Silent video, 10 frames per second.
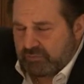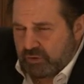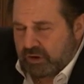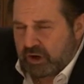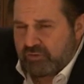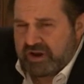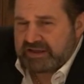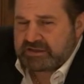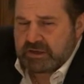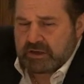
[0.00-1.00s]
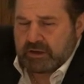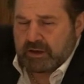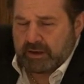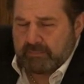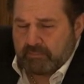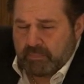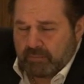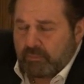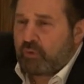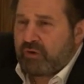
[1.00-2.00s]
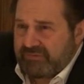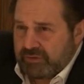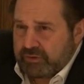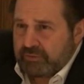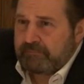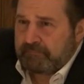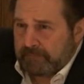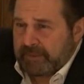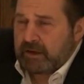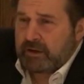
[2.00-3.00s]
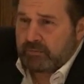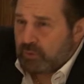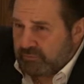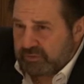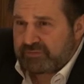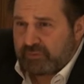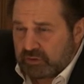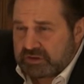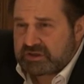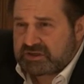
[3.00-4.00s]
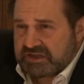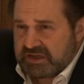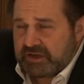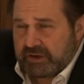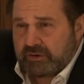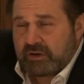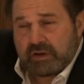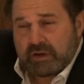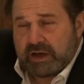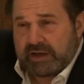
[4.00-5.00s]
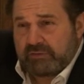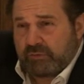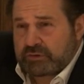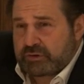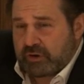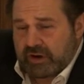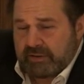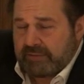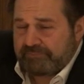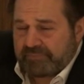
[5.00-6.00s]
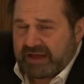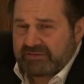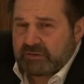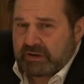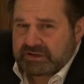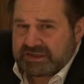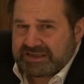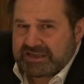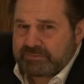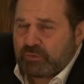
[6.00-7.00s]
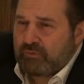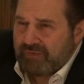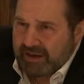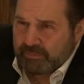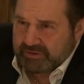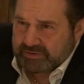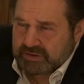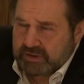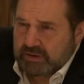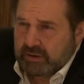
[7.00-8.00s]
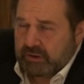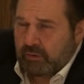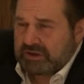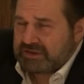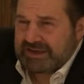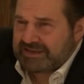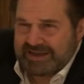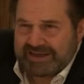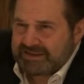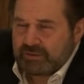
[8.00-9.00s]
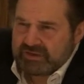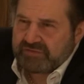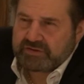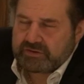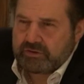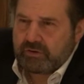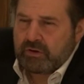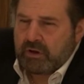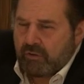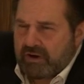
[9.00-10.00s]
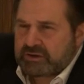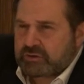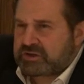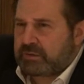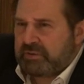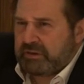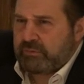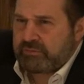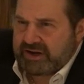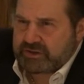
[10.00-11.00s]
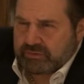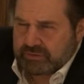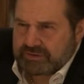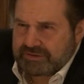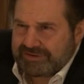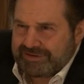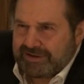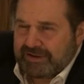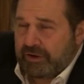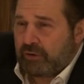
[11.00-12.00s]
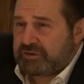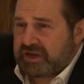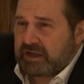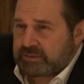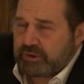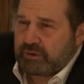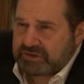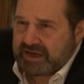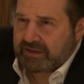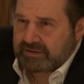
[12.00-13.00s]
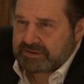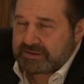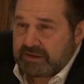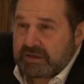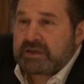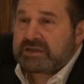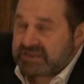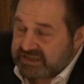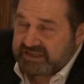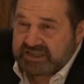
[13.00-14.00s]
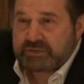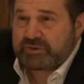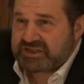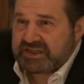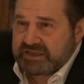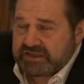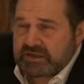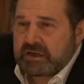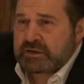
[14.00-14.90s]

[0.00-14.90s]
got to create more revenue, more footfall into the city, and you've also got to have a city that's more vibrant. It's no different. Restaurants compete with restaurants, hotels with hotels, cities with cities.